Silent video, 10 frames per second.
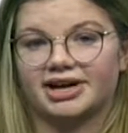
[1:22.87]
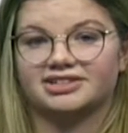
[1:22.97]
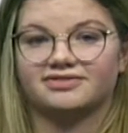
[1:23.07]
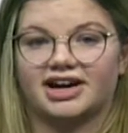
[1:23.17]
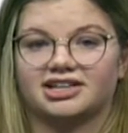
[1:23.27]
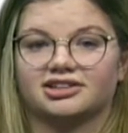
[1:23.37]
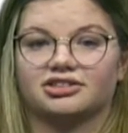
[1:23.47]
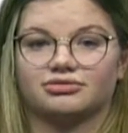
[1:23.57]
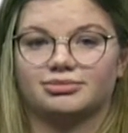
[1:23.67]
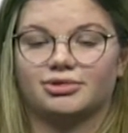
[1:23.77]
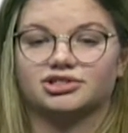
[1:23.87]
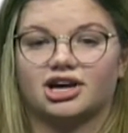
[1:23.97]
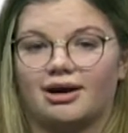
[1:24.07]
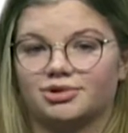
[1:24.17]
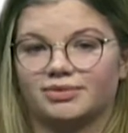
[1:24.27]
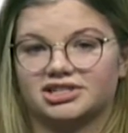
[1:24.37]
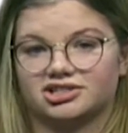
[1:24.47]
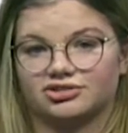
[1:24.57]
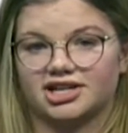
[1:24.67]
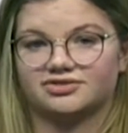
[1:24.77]
by defining the 3 most common ways to
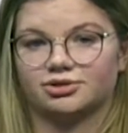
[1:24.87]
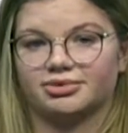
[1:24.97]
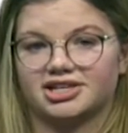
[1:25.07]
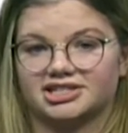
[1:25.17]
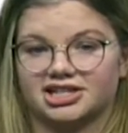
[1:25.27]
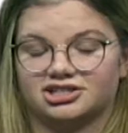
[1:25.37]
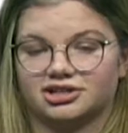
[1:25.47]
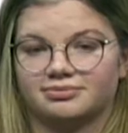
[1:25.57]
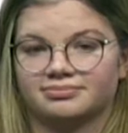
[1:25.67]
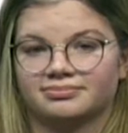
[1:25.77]
dress for a presentation.